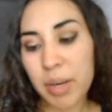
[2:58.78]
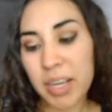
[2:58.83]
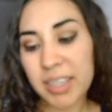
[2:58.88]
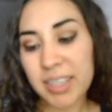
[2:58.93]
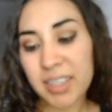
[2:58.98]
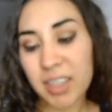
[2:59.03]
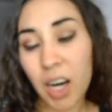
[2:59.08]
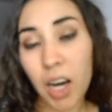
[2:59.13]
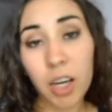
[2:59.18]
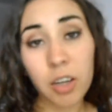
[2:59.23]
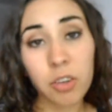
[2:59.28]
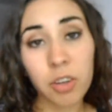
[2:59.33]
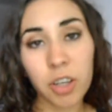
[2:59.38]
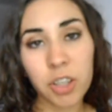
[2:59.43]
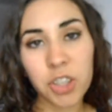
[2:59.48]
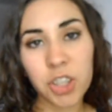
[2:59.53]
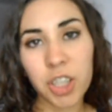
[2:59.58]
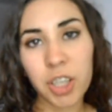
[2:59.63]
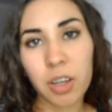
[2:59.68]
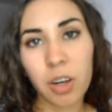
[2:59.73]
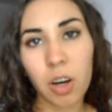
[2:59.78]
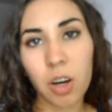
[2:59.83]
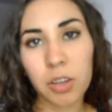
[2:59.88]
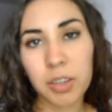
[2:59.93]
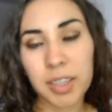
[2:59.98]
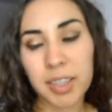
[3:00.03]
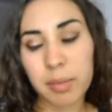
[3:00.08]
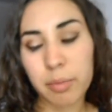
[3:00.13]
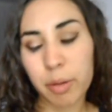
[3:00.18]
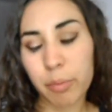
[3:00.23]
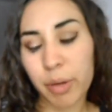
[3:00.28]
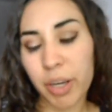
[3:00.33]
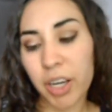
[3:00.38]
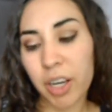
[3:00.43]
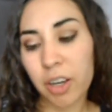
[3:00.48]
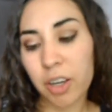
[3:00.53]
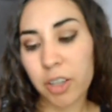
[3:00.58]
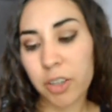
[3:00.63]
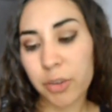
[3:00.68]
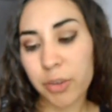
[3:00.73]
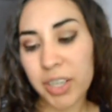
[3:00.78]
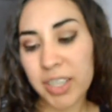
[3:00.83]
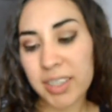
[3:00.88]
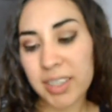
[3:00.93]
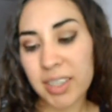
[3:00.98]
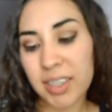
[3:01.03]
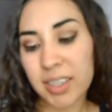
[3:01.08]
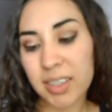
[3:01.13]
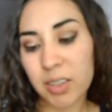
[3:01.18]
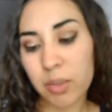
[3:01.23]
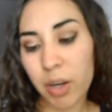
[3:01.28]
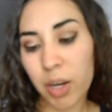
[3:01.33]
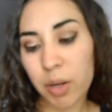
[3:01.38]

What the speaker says: It's not crunchy at all. It doesn't make my hair greasy, so I